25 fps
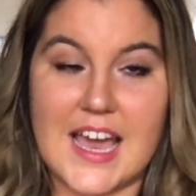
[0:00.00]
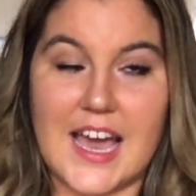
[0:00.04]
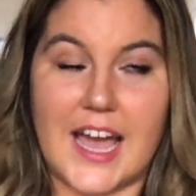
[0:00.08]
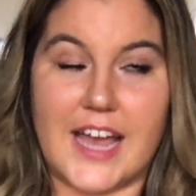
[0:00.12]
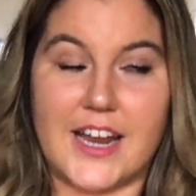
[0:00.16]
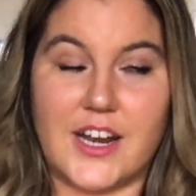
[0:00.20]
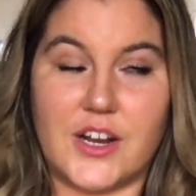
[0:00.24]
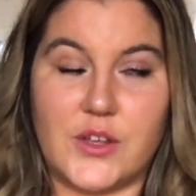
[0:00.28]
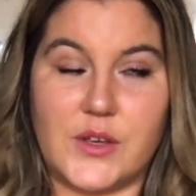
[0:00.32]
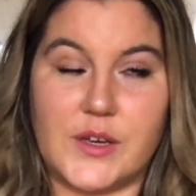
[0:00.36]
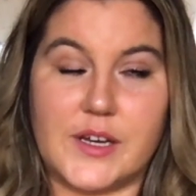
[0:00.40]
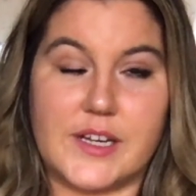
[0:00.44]

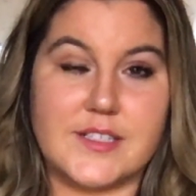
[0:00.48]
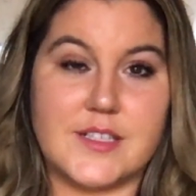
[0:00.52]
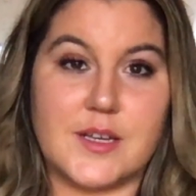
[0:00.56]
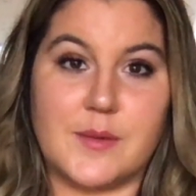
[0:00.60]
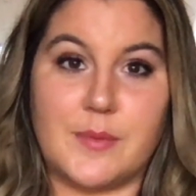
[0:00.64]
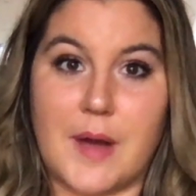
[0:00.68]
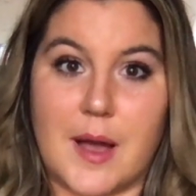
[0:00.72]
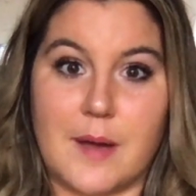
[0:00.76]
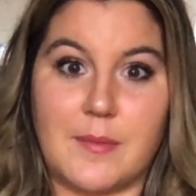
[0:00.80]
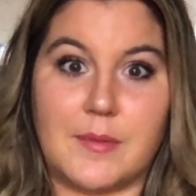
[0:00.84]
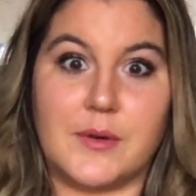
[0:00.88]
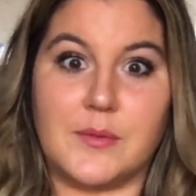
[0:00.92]
I know you guys are
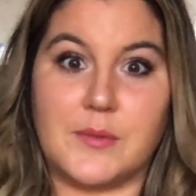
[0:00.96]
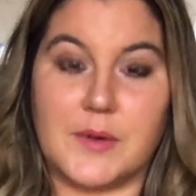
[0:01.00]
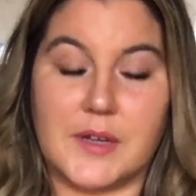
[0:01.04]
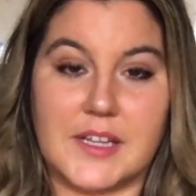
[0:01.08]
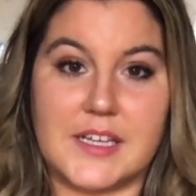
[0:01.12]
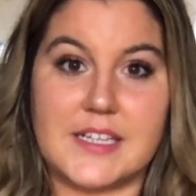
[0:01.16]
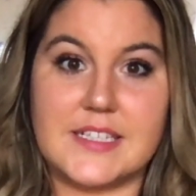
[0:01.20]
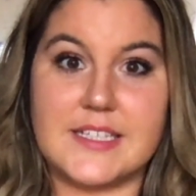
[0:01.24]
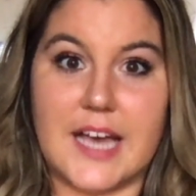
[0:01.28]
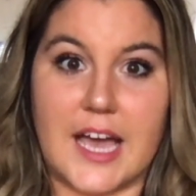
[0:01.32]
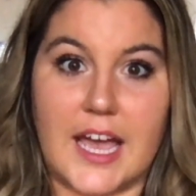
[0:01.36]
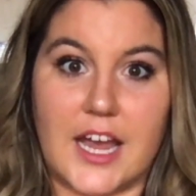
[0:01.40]
probably
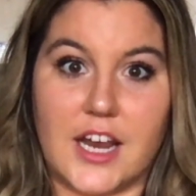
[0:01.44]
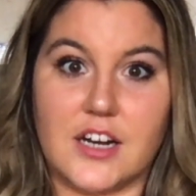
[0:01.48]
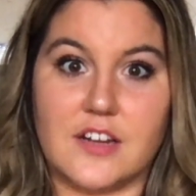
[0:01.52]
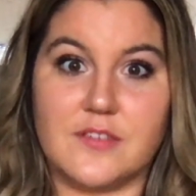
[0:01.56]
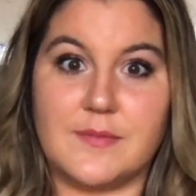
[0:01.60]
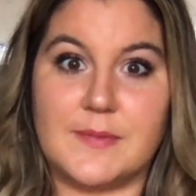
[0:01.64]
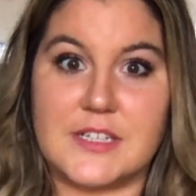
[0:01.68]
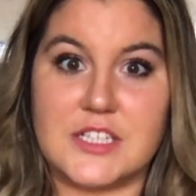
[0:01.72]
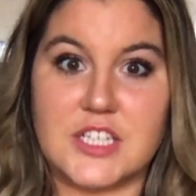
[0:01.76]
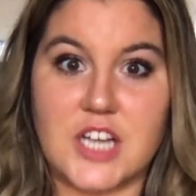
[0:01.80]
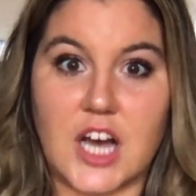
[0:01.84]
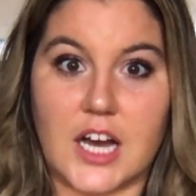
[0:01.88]
really tired
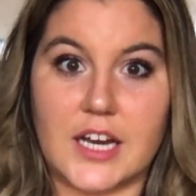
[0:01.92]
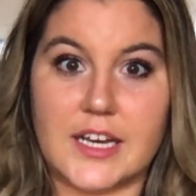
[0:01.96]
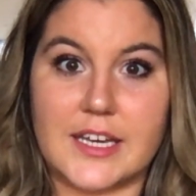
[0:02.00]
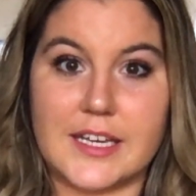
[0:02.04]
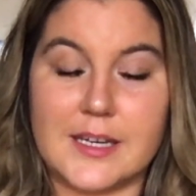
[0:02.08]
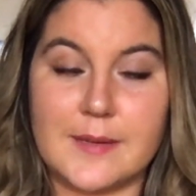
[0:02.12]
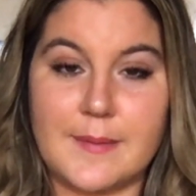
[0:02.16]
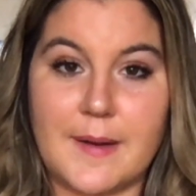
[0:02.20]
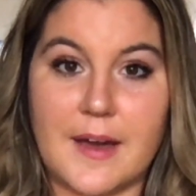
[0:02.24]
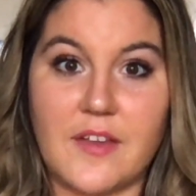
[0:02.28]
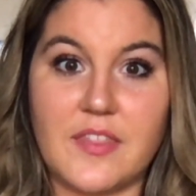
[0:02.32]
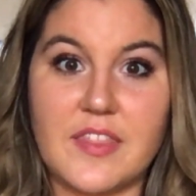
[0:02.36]
of me
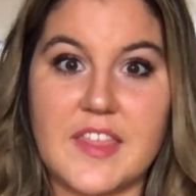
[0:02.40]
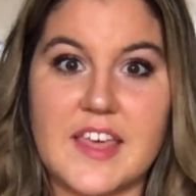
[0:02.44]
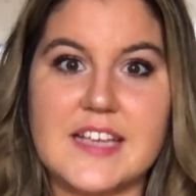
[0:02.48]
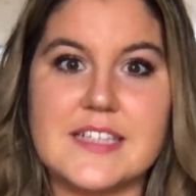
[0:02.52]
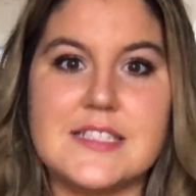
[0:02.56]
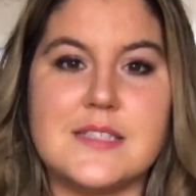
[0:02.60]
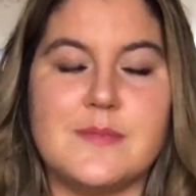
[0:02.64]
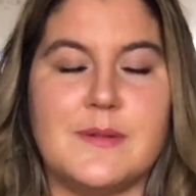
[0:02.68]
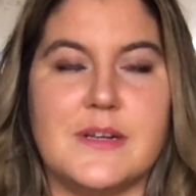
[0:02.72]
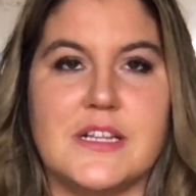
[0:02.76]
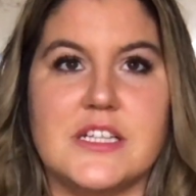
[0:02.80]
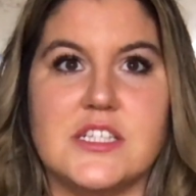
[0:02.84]
talking about
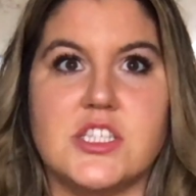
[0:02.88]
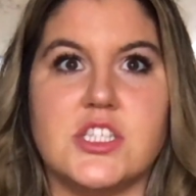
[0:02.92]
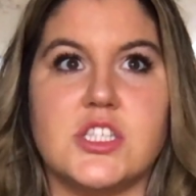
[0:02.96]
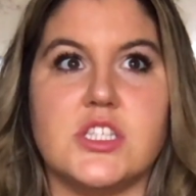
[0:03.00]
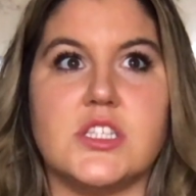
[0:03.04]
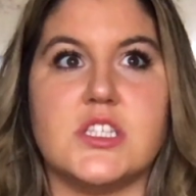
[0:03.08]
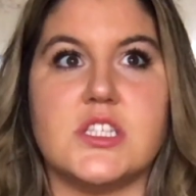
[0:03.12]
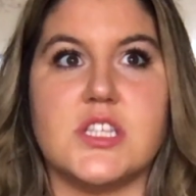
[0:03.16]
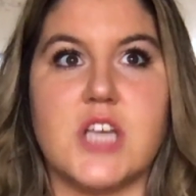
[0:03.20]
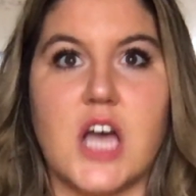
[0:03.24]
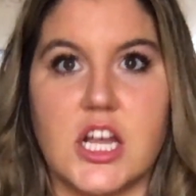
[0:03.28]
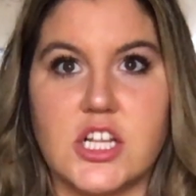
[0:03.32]
this, but it's
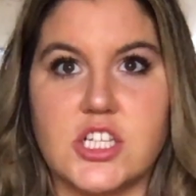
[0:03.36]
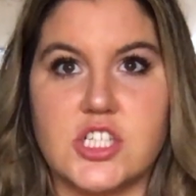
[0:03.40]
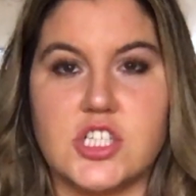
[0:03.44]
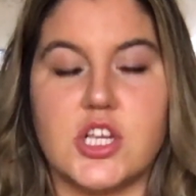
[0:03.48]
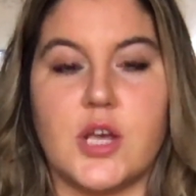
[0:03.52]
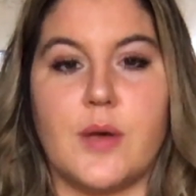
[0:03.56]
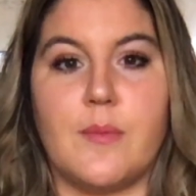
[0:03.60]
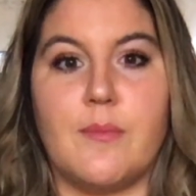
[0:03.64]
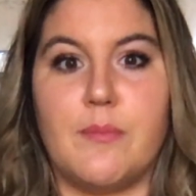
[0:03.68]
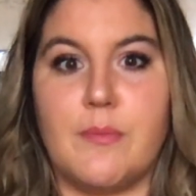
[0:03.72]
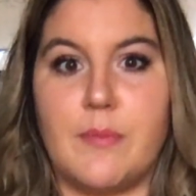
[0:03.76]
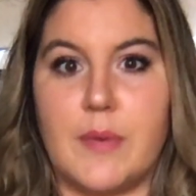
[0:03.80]
such
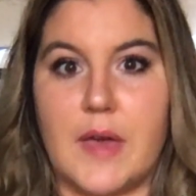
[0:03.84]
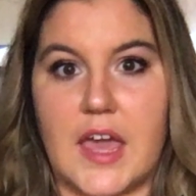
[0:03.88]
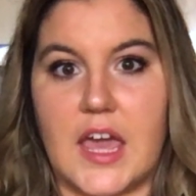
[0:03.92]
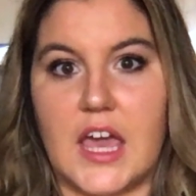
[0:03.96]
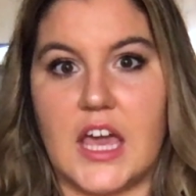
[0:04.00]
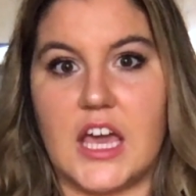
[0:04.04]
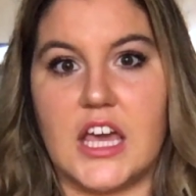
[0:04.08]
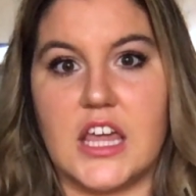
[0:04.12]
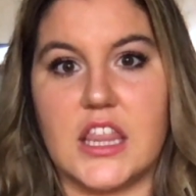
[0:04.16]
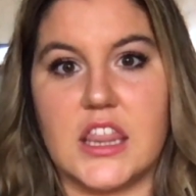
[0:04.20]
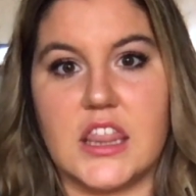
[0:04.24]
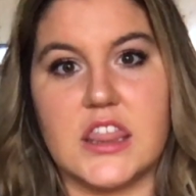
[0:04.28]
a
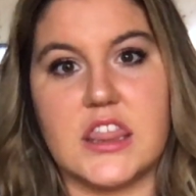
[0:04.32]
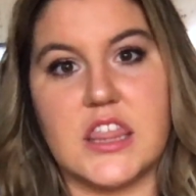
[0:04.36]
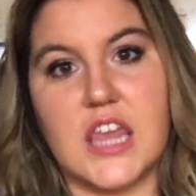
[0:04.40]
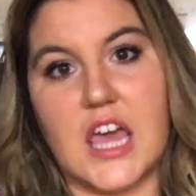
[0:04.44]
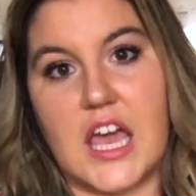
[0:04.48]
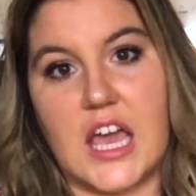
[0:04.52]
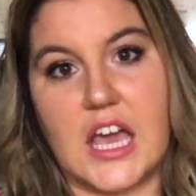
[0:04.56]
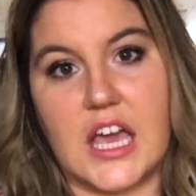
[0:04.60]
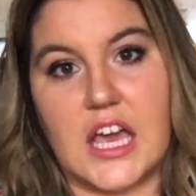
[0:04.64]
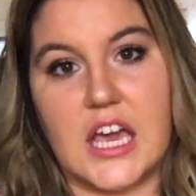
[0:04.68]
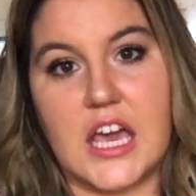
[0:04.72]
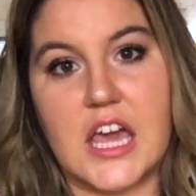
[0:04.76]
big
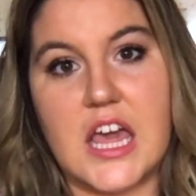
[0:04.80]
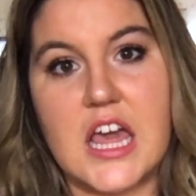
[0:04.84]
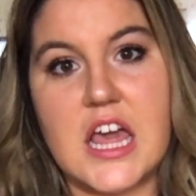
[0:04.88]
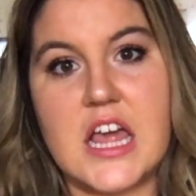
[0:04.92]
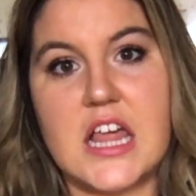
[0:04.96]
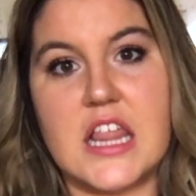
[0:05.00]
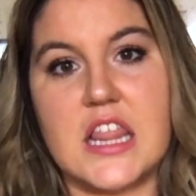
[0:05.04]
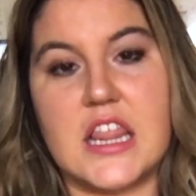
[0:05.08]
thing